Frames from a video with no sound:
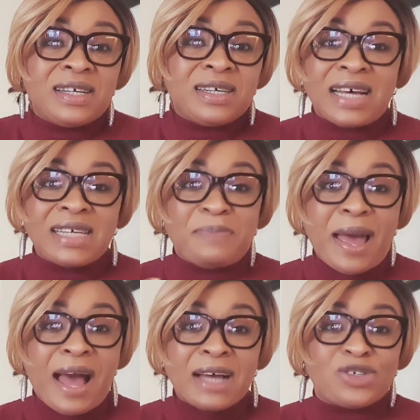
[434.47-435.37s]
that's my
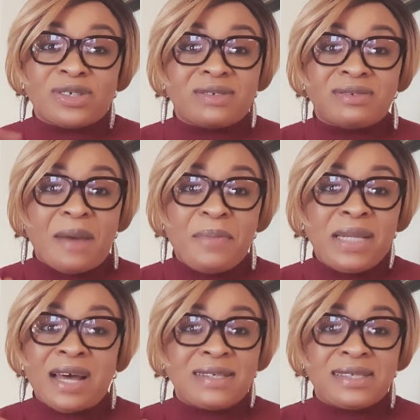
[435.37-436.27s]
action.
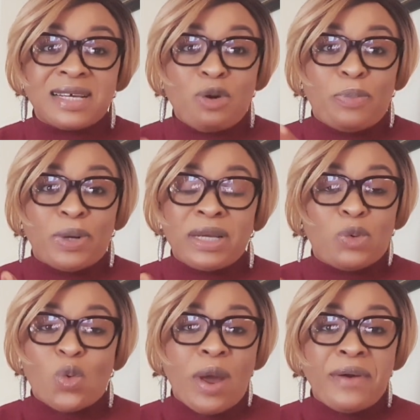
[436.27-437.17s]
That's it. Nobody
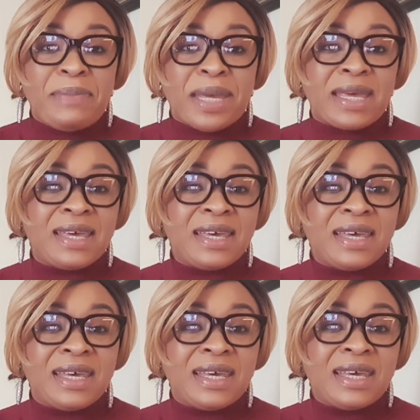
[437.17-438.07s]
will query me.
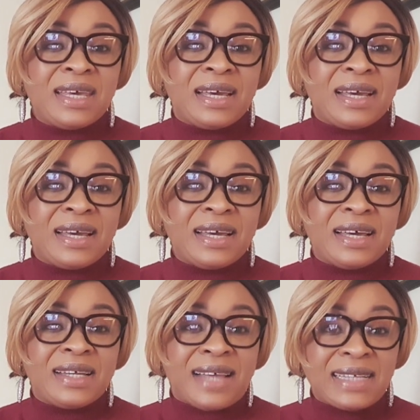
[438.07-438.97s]

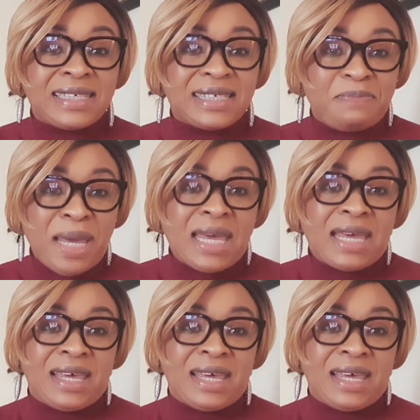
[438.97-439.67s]
That is me.